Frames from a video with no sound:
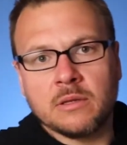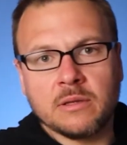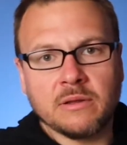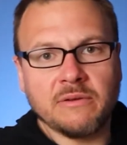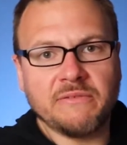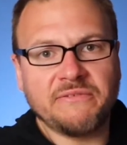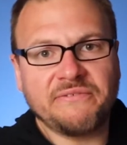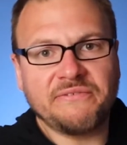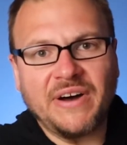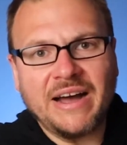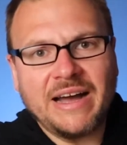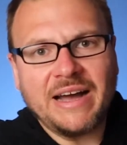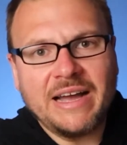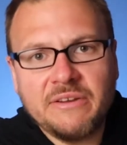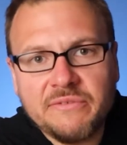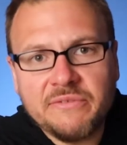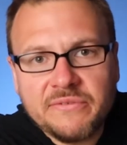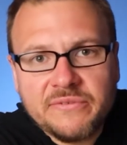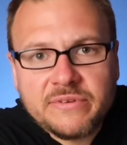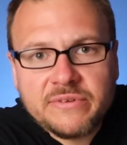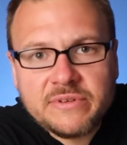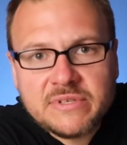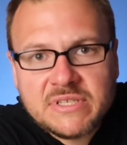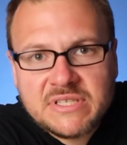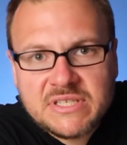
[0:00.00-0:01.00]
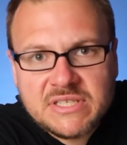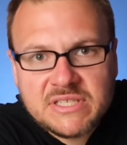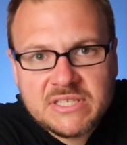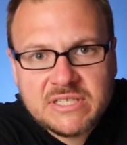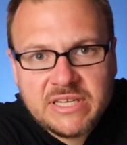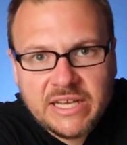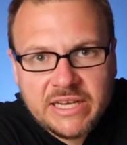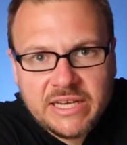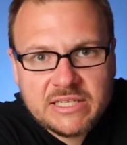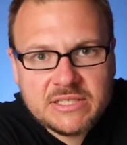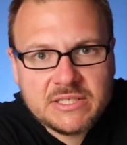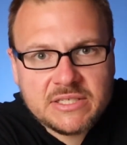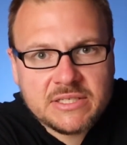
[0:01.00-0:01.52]
5,
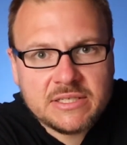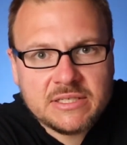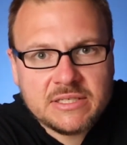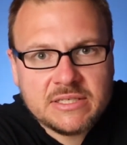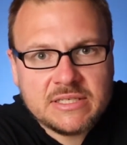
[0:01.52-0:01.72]
6